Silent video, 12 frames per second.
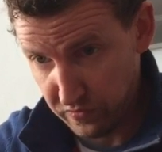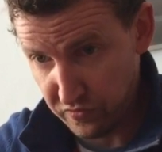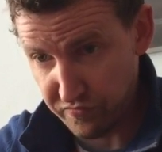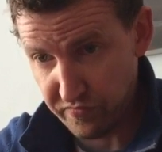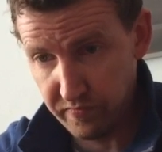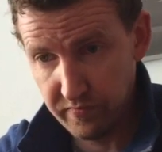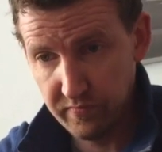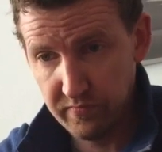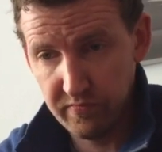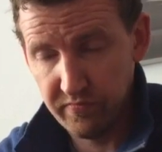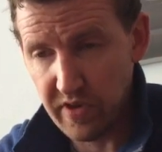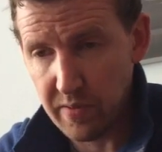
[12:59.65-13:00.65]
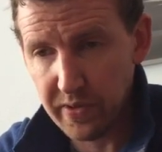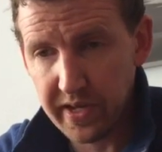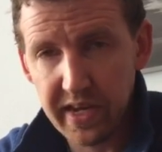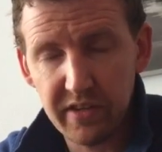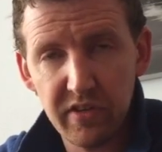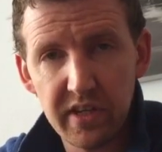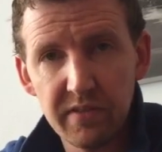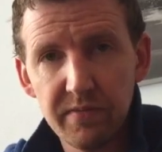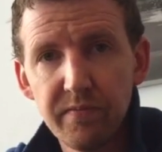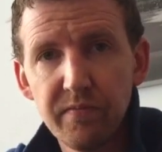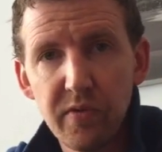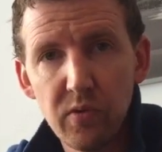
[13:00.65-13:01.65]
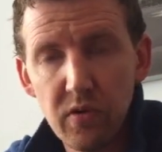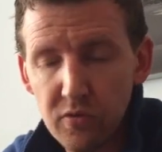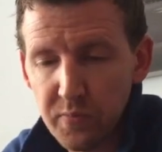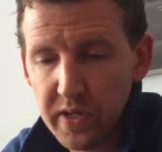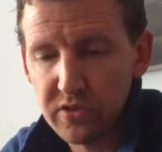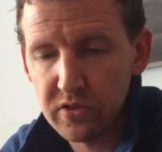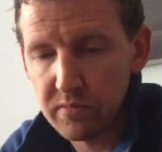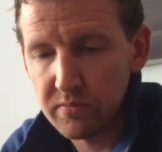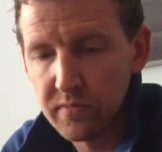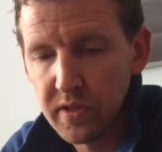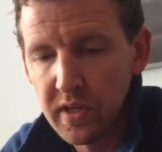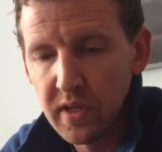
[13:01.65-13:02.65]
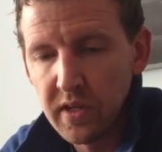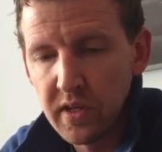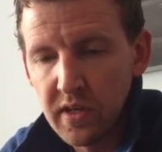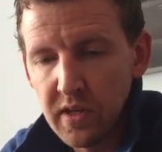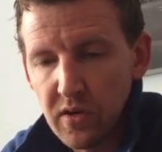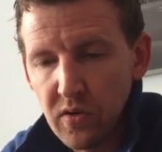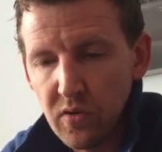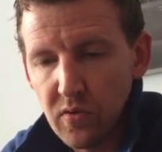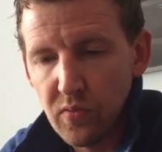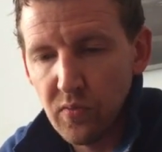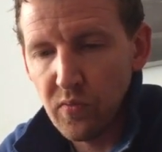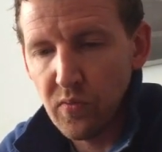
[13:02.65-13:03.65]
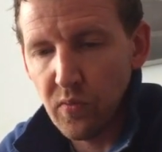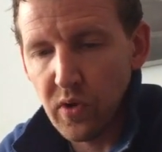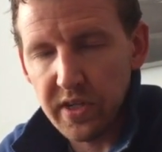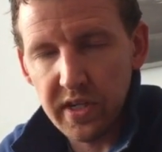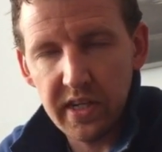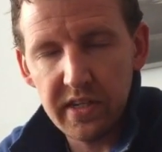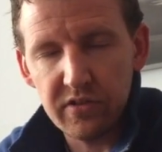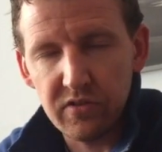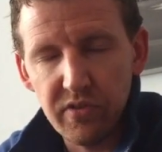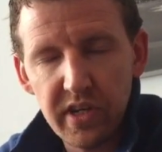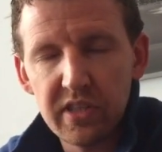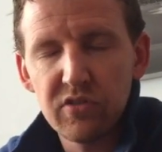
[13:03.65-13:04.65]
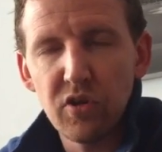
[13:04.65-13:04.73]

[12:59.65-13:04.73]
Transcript: to replicate a Foucault's pendulum. What you need is a really